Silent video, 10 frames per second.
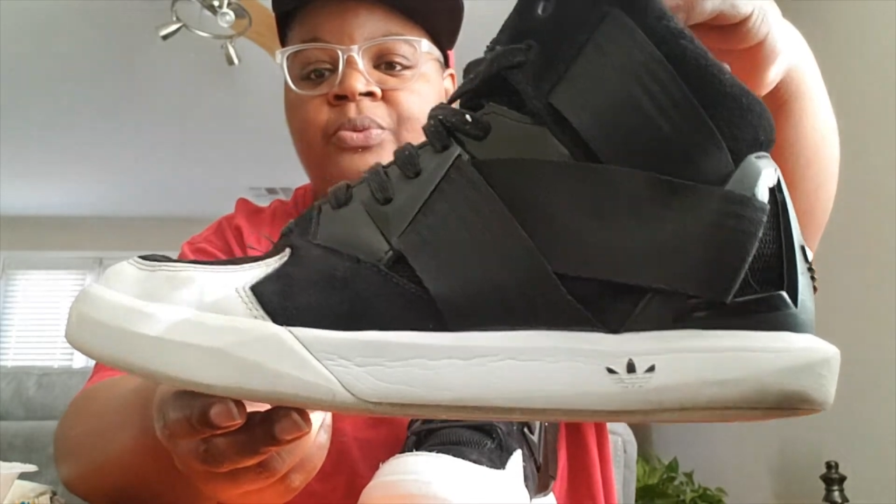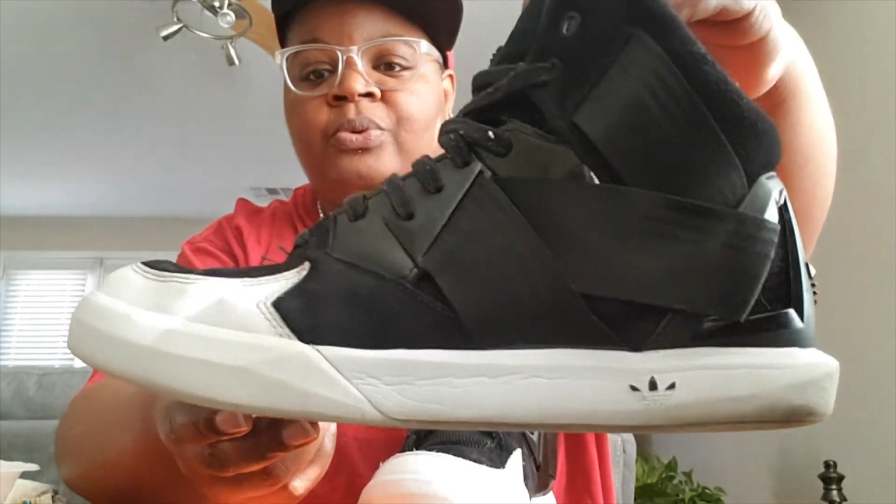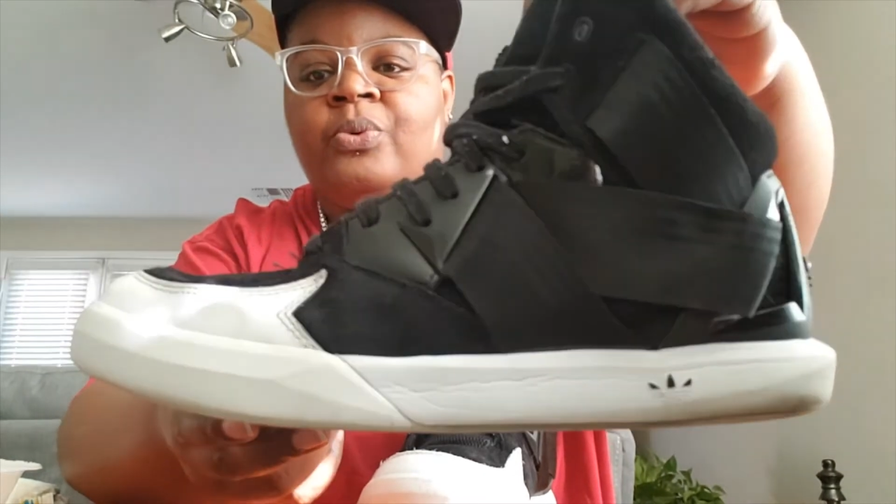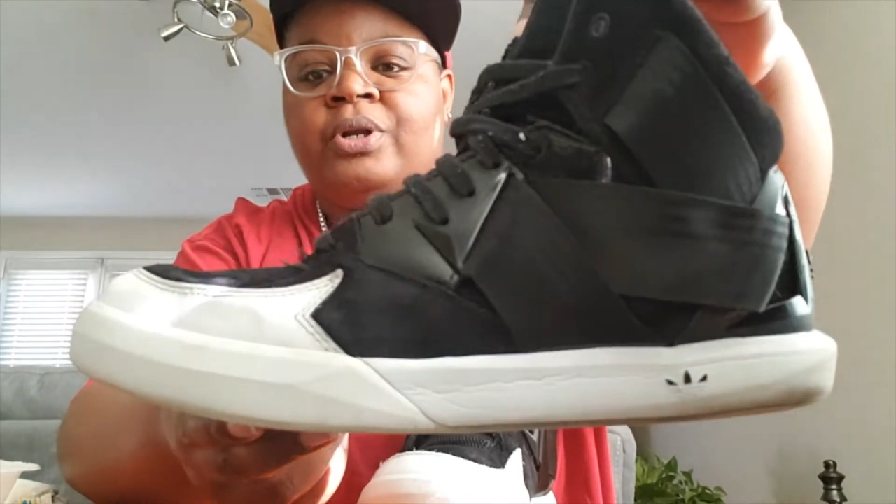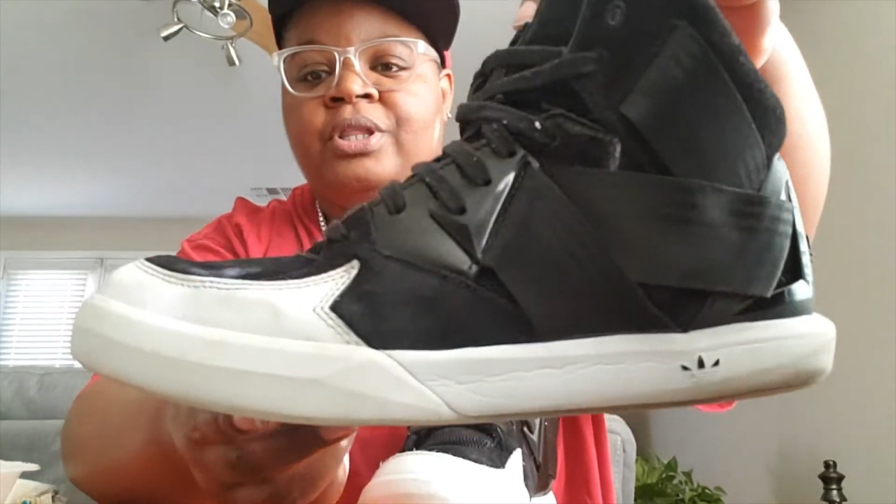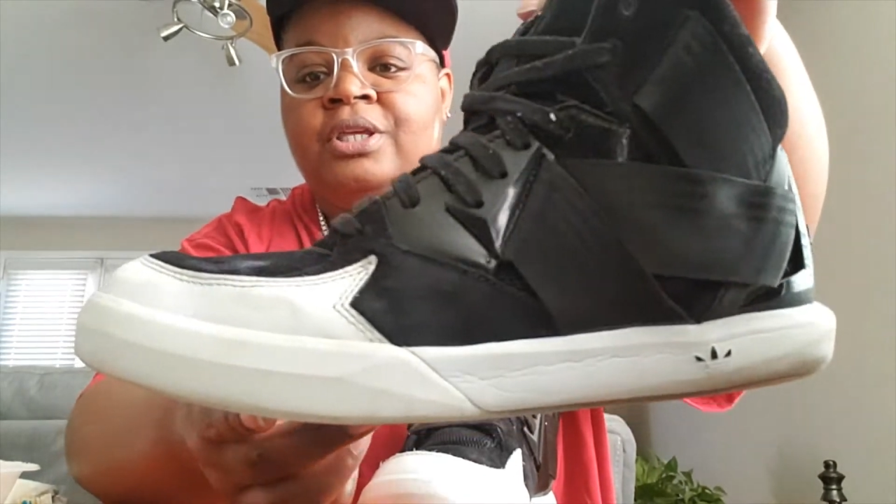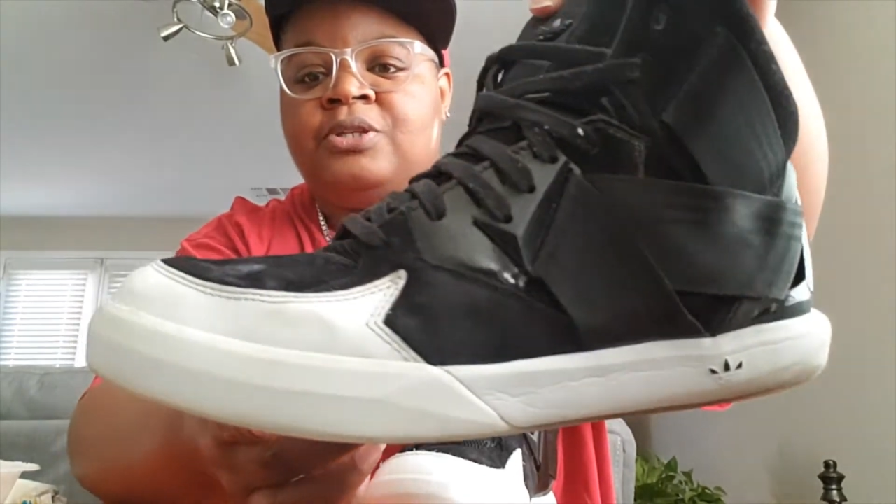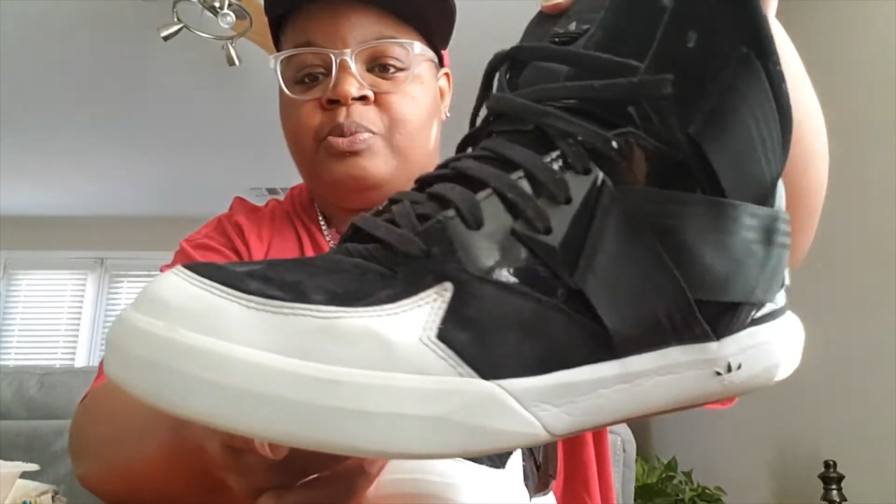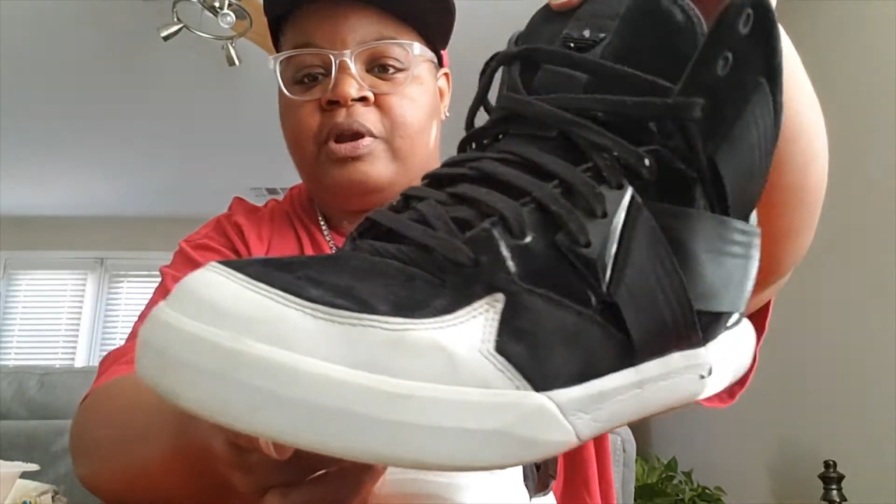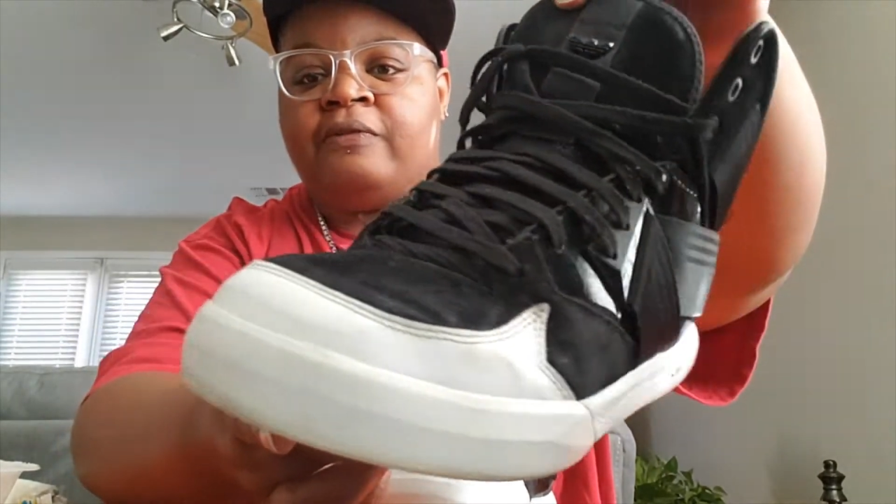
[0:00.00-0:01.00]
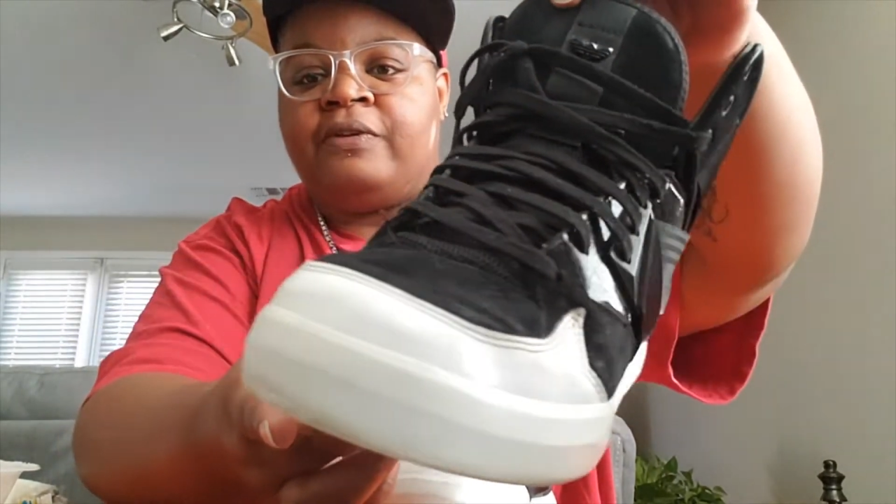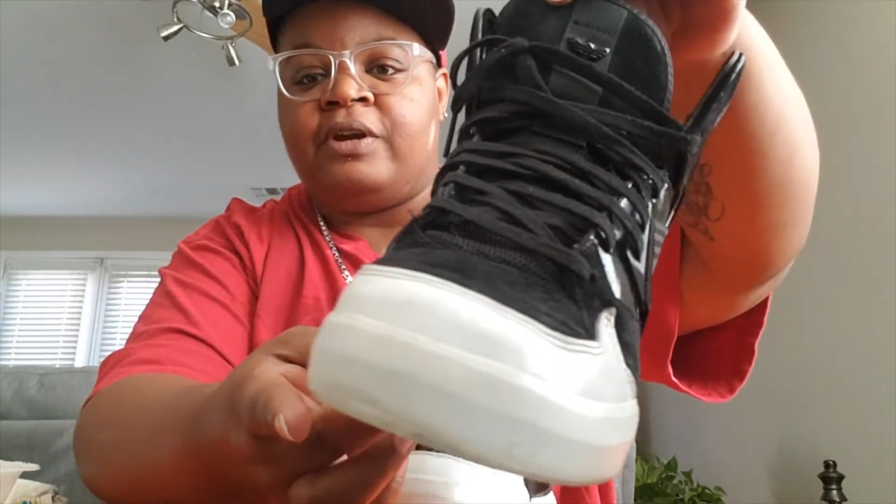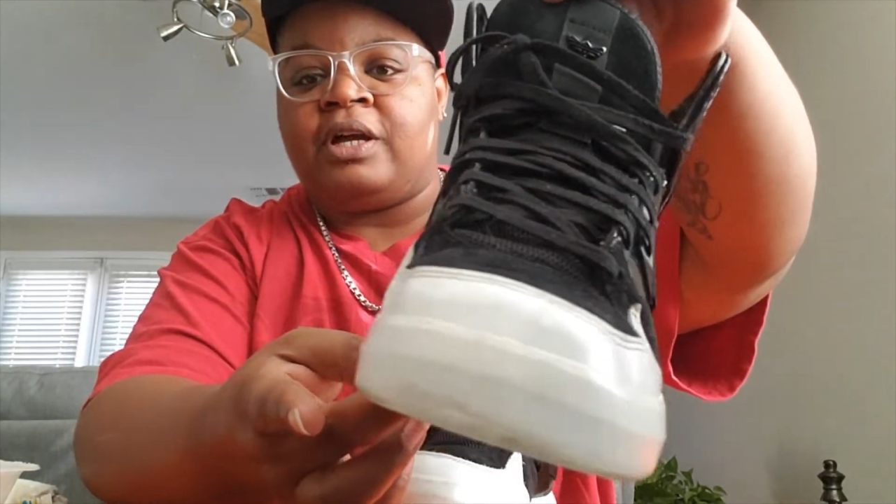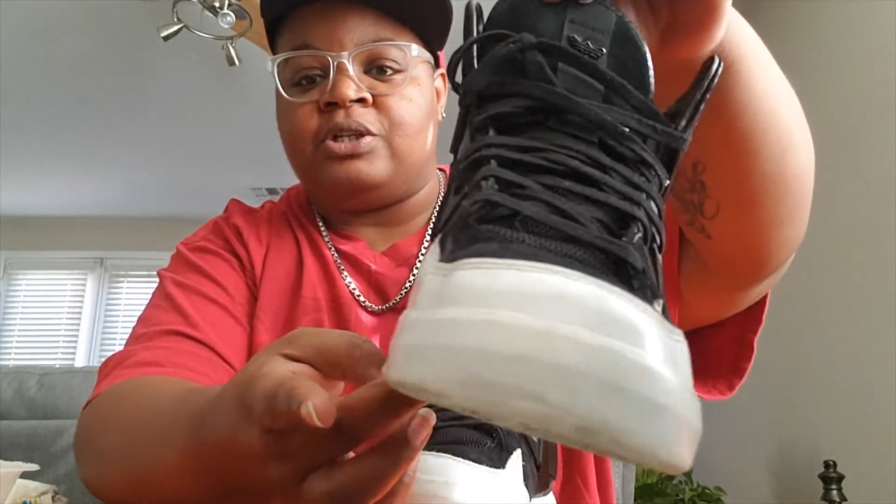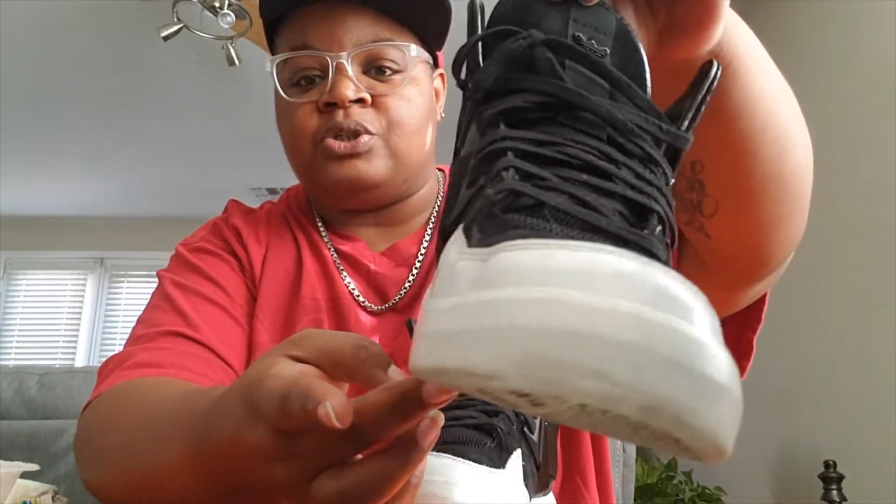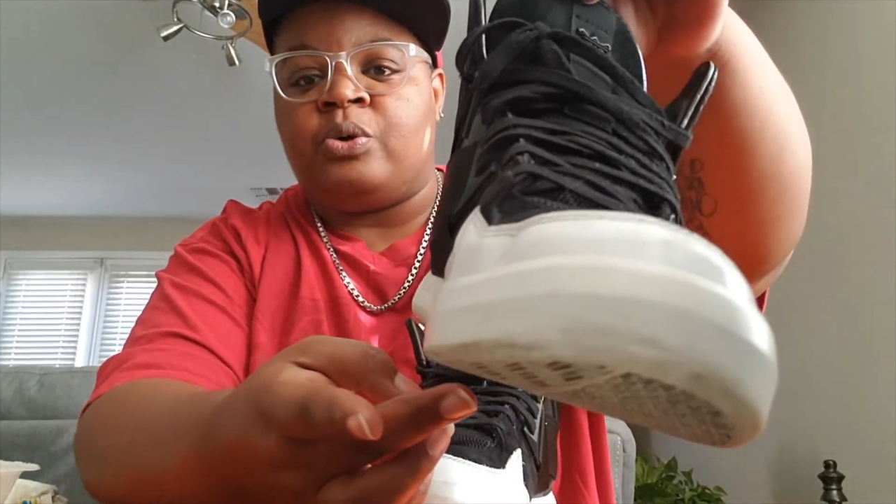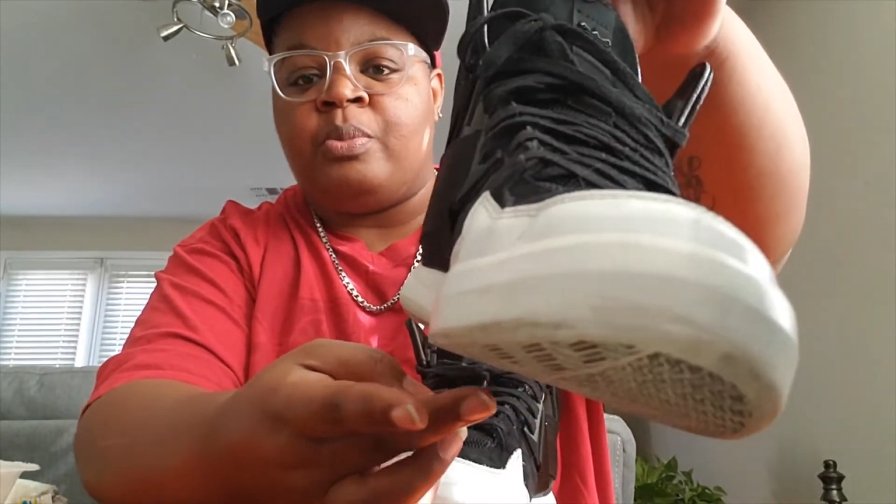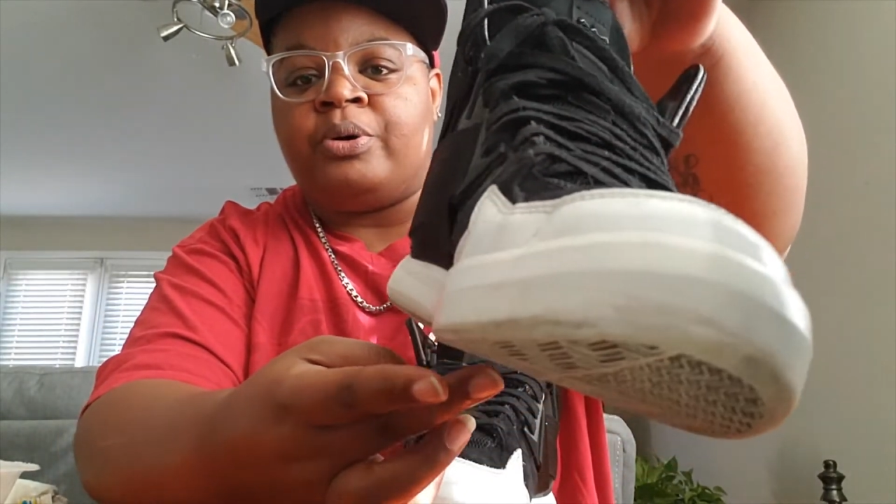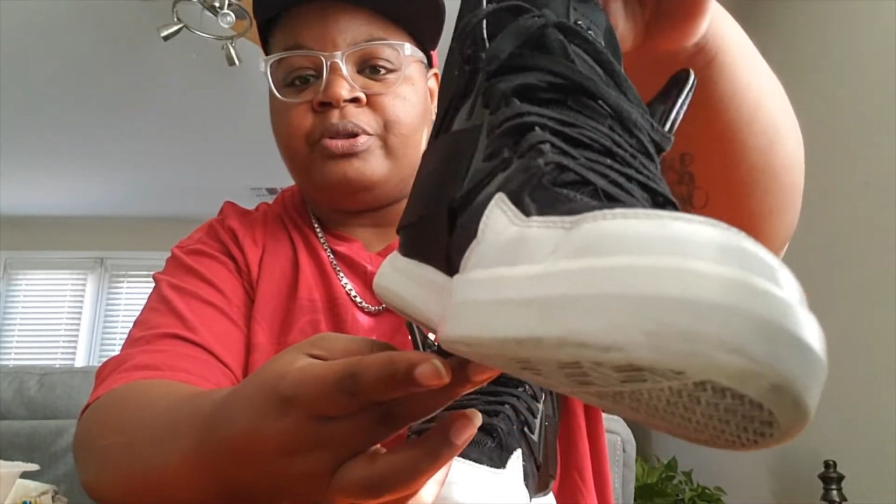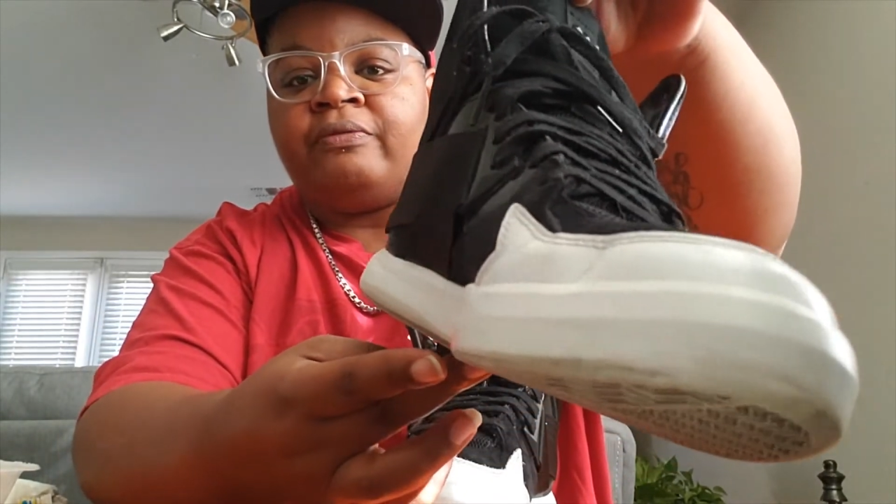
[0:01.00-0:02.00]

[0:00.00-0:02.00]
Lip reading: with one of these, but I figured I'd show both